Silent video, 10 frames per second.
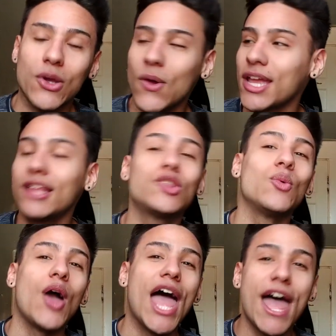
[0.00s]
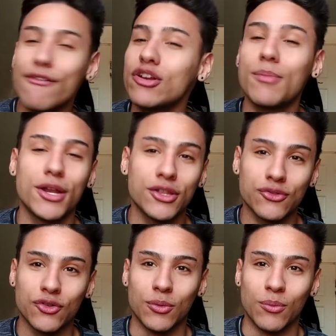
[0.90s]
going into
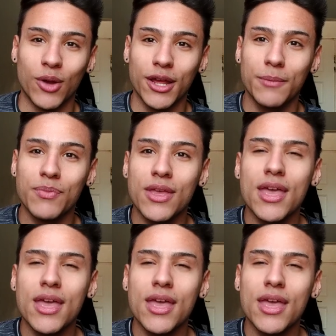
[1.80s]
everybody's room, right?